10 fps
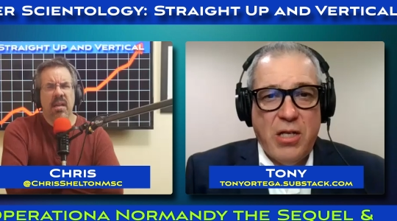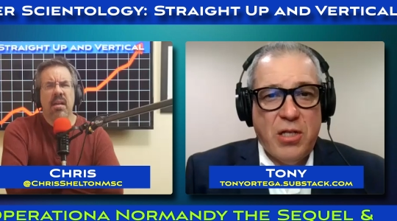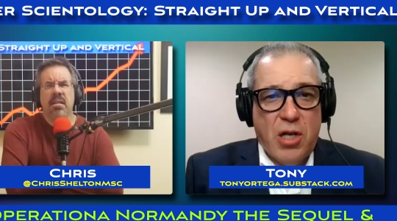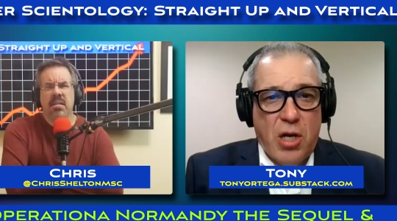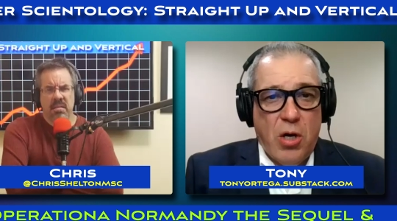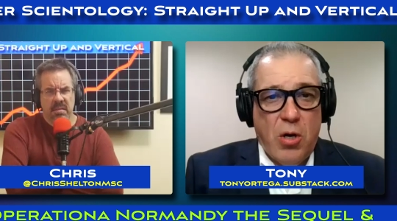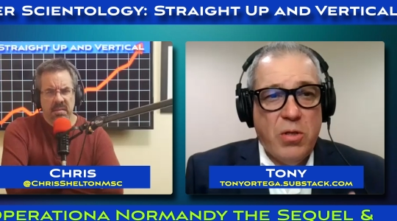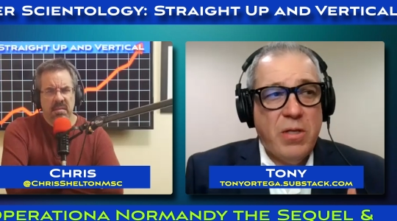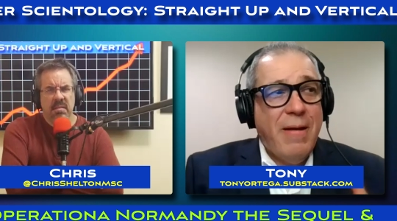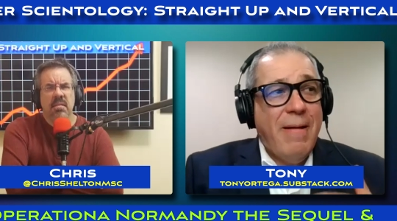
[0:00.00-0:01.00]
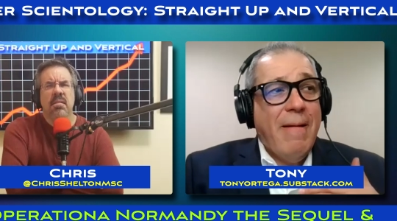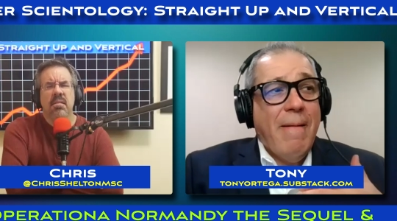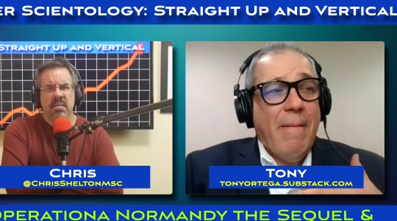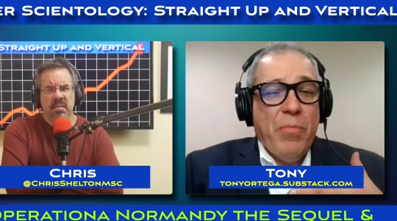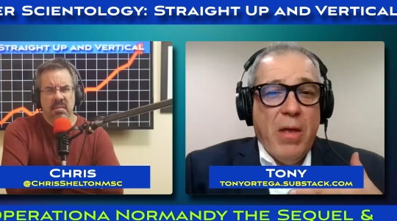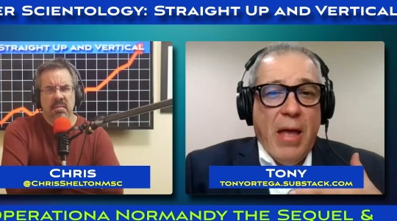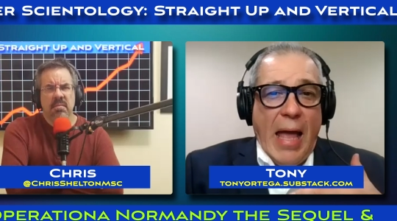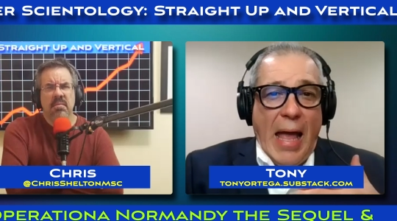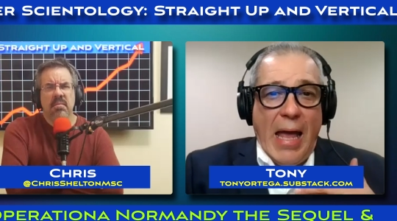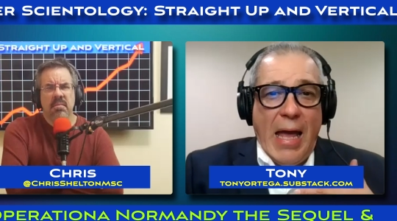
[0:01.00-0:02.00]
Speaker 1: change the codes.
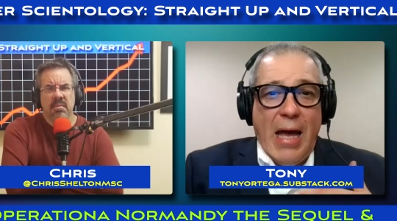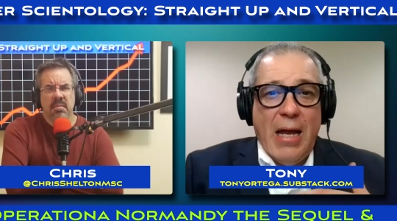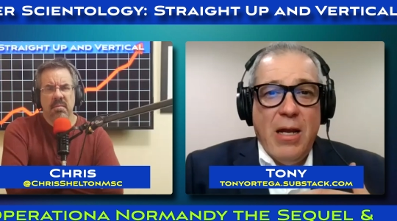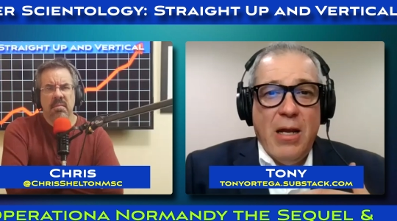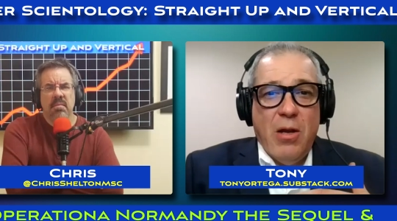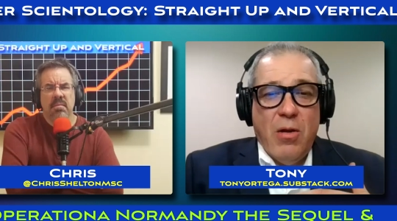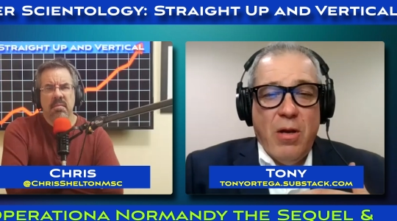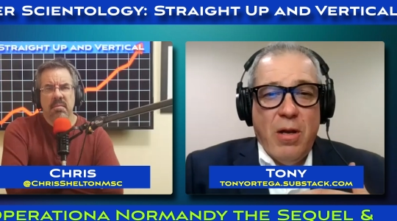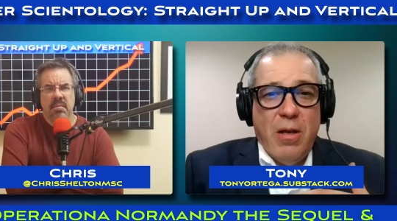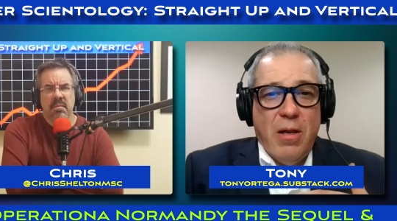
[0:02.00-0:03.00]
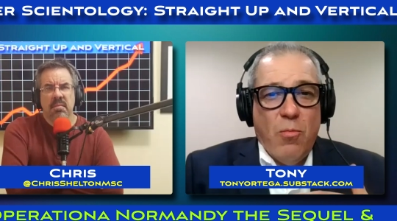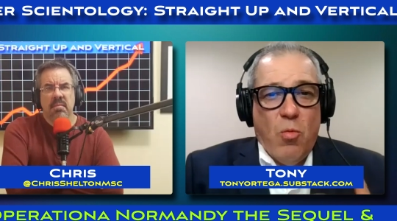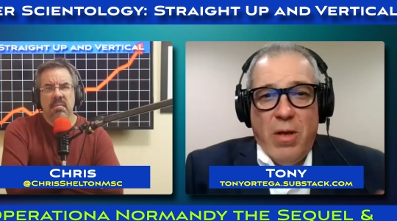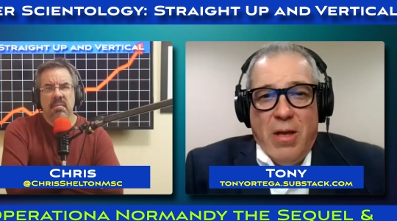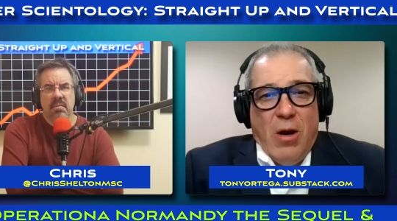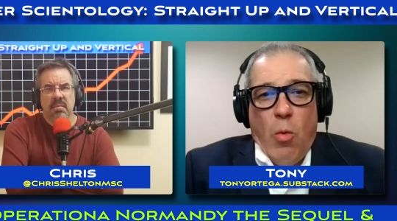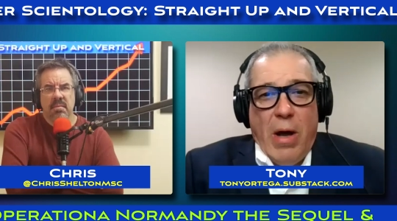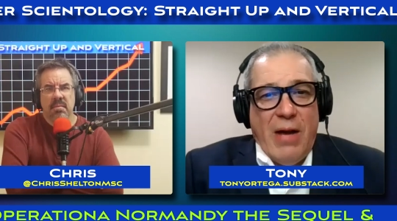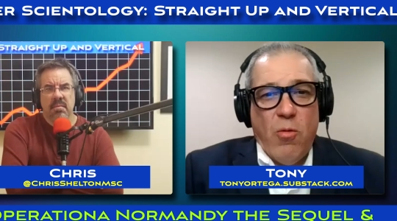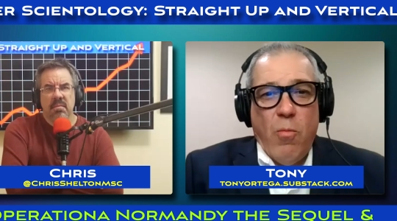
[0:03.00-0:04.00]
And you know
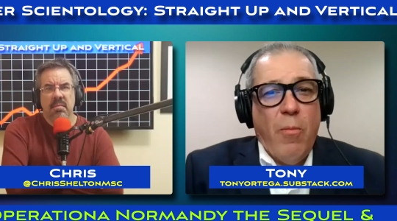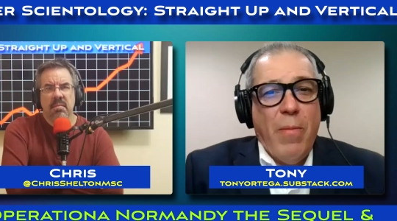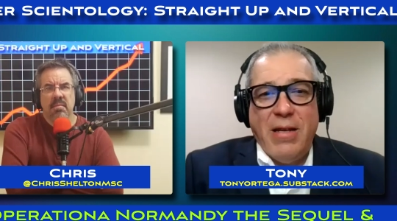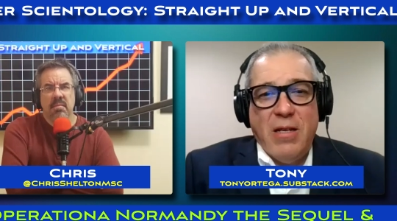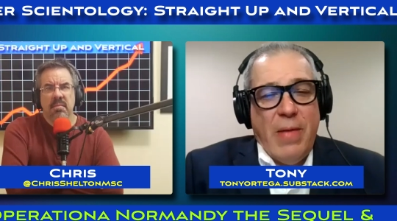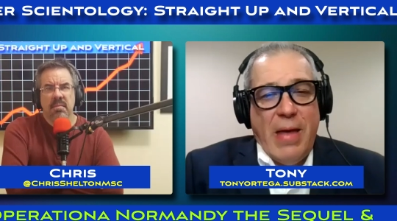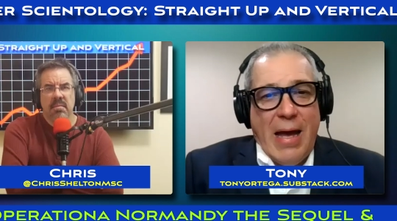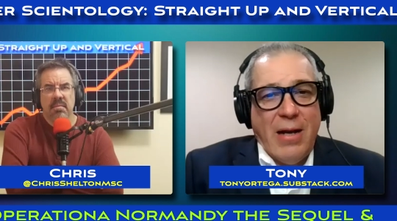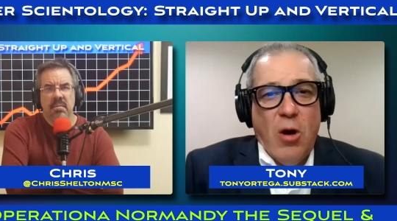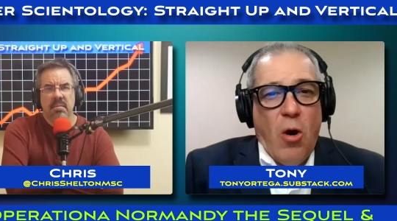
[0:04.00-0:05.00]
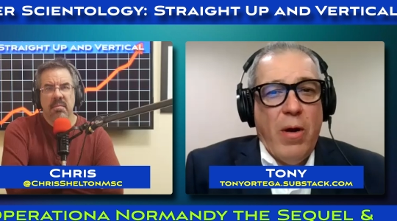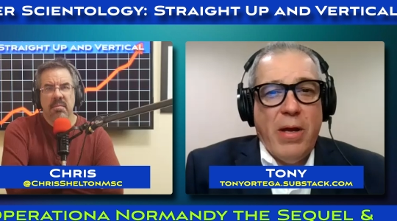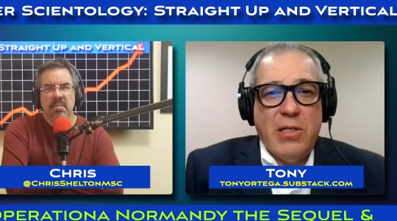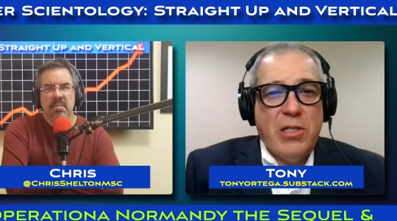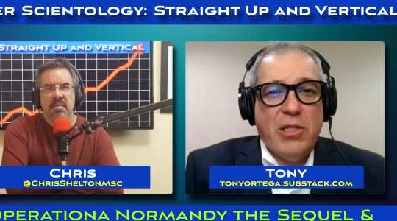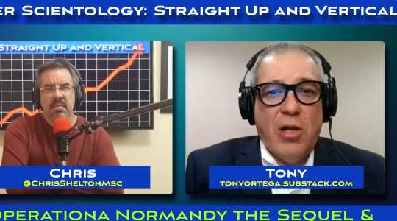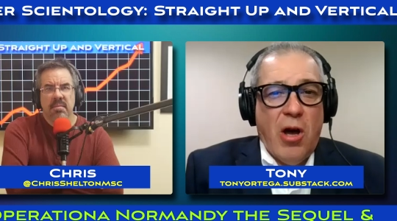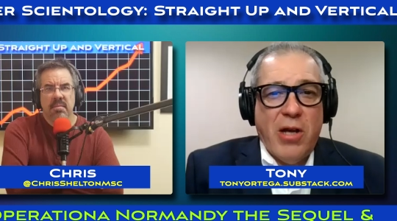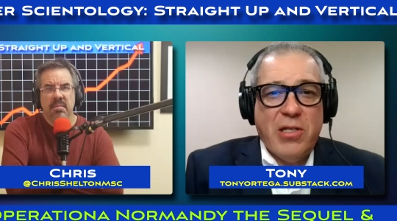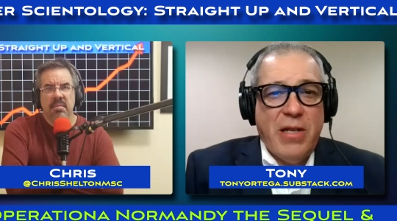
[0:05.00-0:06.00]
whatever momentum they had going is
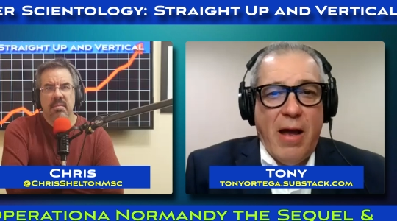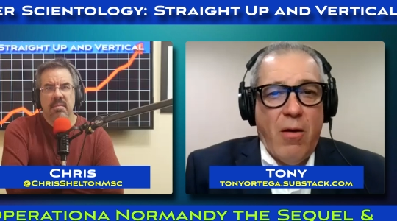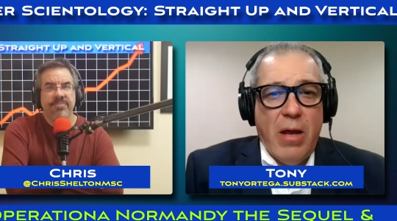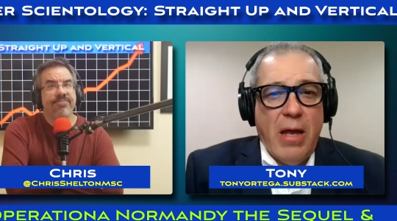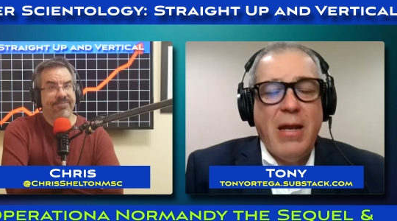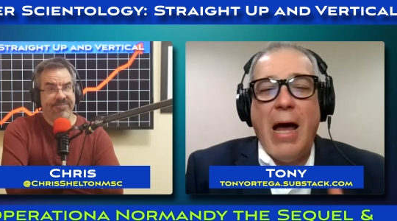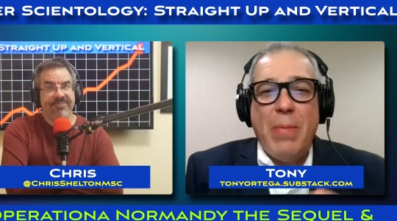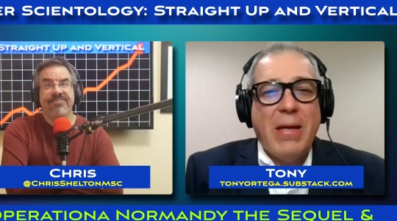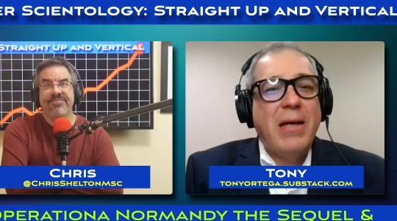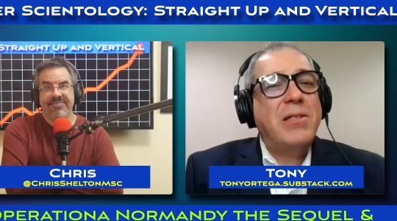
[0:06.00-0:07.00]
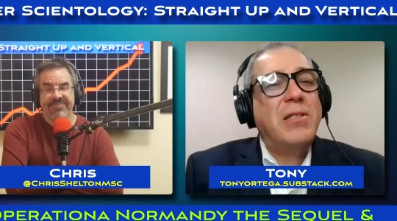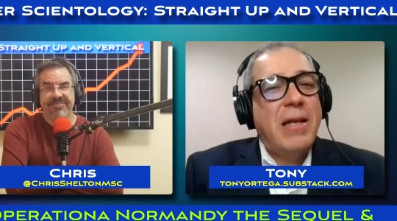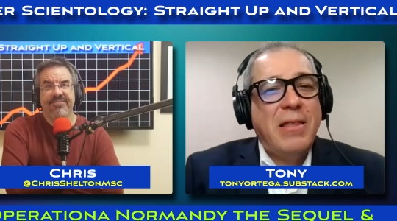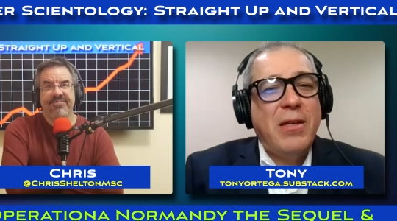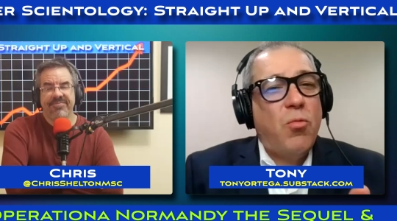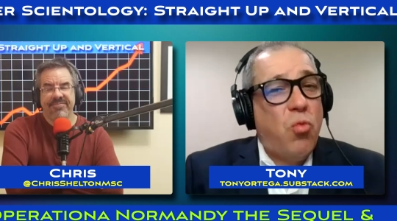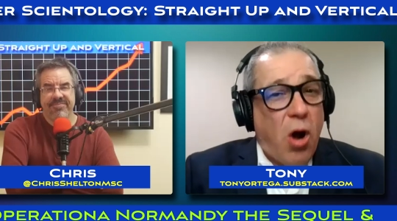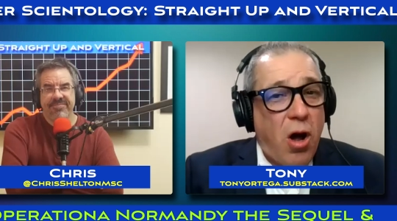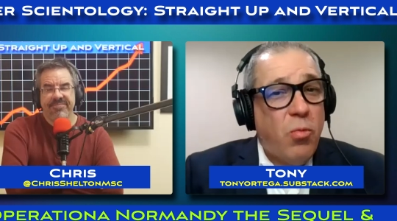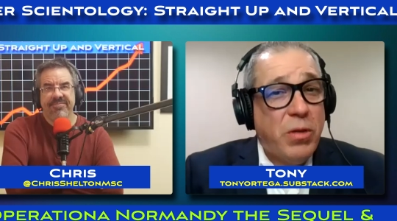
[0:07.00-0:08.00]
just lost now and not because there's
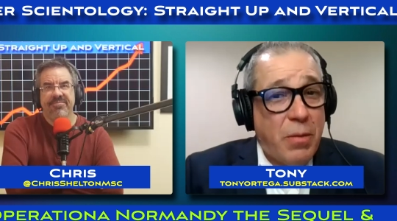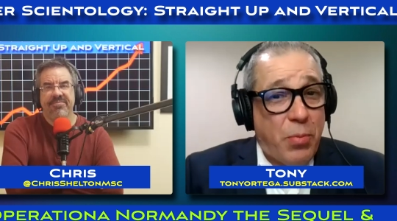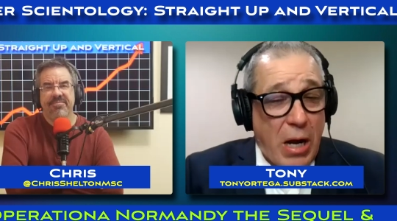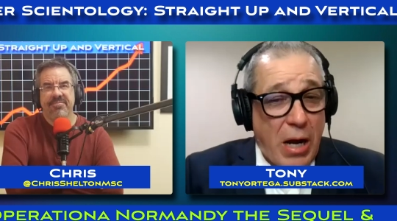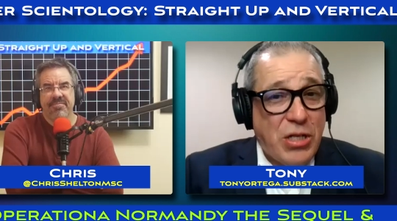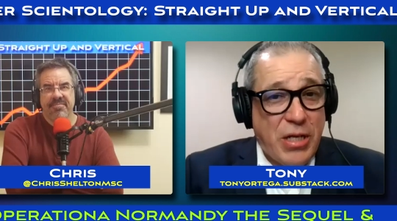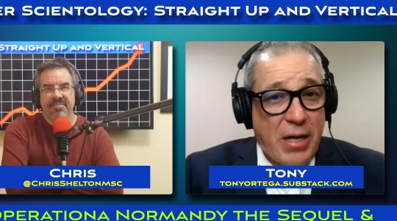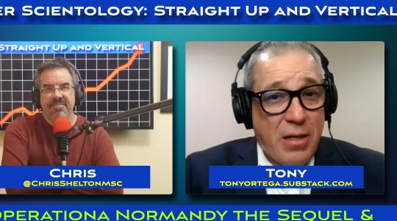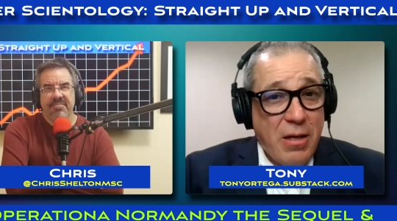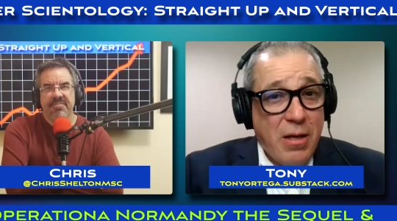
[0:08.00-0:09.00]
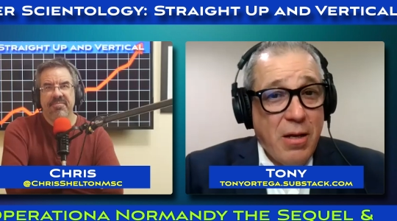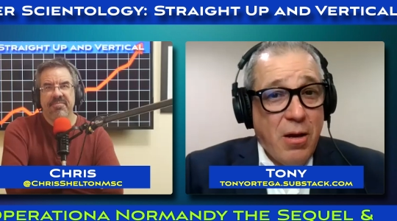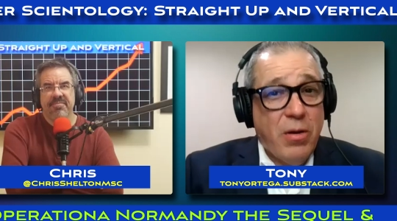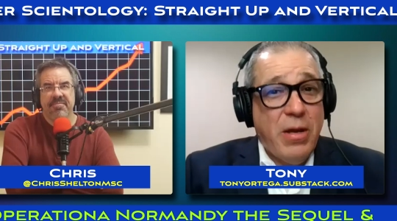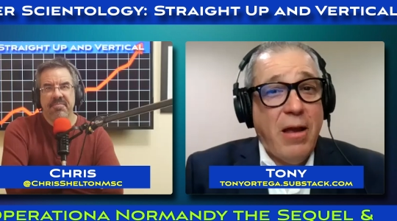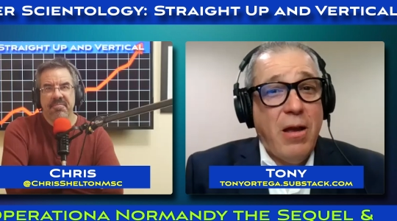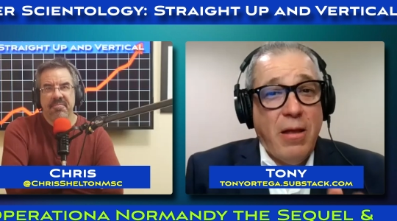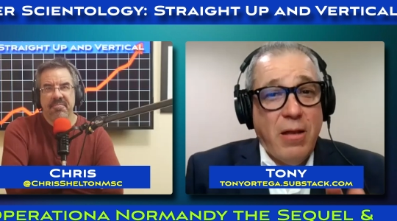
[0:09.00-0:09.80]
anything wrong with the project okay